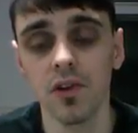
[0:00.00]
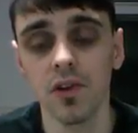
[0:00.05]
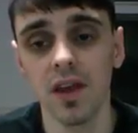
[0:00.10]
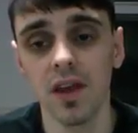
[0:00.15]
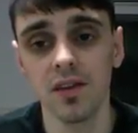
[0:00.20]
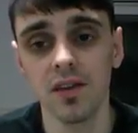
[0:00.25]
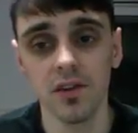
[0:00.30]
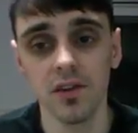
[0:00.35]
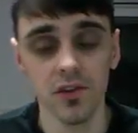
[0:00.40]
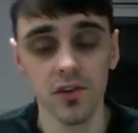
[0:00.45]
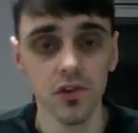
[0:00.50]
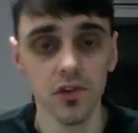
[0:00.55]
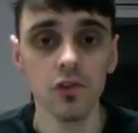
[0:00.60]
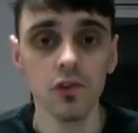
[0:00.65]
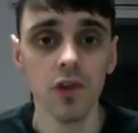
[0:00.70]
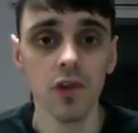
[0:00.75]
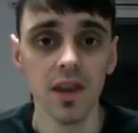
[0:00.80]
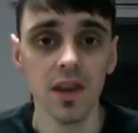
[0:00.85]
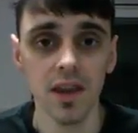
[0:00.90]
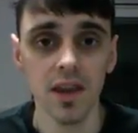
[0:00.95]
And the sooner
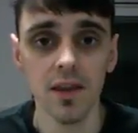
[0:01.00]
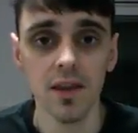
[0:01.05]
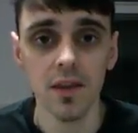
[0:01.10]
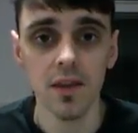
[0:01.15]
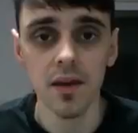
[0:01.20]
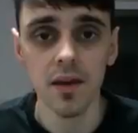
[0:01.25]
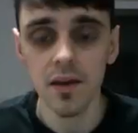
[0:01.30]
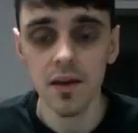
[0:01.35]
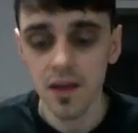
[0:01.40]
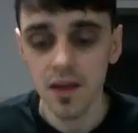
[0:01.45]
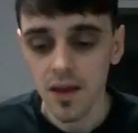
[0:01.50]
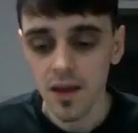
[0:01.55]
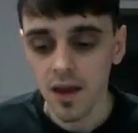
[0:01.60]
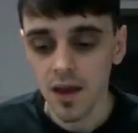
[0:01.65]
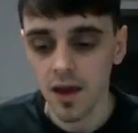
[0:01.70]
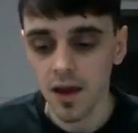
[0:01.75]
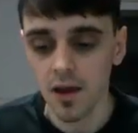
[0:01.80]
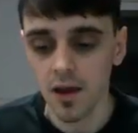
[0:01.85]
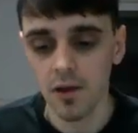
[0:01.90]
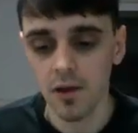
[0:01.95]
I get there,
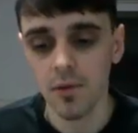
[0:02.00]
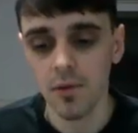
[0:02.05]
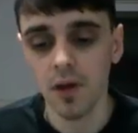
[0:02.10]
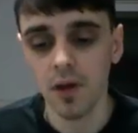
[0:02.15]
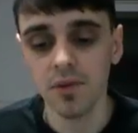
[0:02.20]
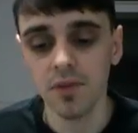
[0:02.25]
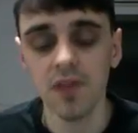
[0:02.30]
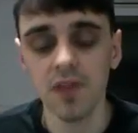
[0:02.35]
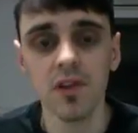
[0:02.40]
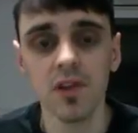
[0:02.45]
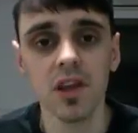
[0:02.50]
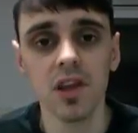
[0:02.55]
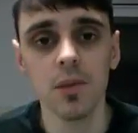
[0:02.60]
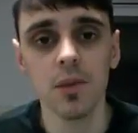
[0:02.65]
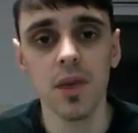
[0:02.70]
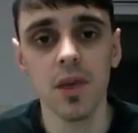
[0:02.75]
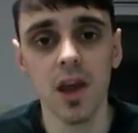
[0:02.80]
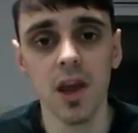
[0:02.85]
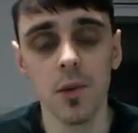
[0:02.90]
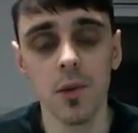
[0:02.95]
I'm definitely going to
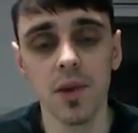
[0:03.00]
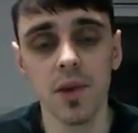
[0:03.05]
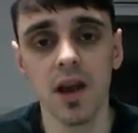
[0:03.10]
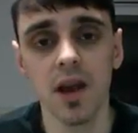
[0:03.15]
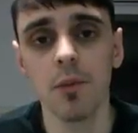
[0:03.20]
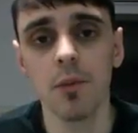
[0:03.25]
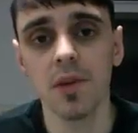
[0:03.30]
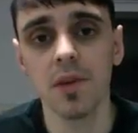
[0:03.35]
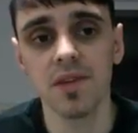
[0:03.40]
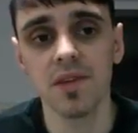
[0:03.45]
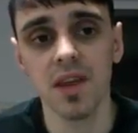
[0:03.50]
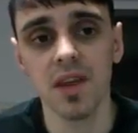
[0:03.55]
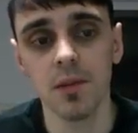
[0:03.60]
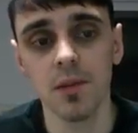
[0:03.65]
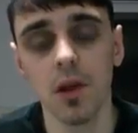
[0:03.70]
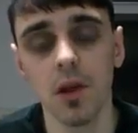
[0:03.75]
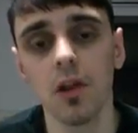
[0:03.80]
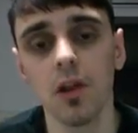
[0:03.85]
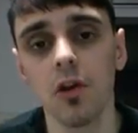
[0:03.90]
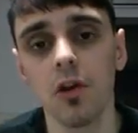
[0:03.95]
be helping out my team
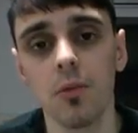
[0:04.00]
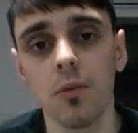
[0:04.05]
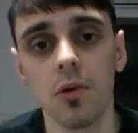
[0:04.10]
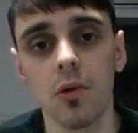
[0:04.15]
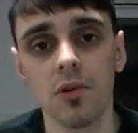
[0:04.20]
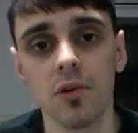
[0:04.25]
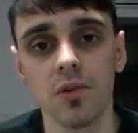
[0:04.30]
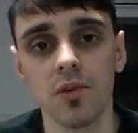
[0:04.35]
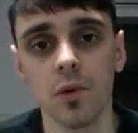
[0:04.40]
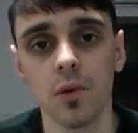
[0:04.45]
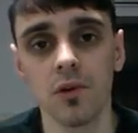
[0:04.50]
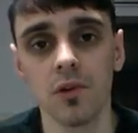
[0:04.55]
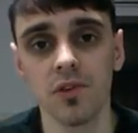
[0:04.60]
a lot more as well.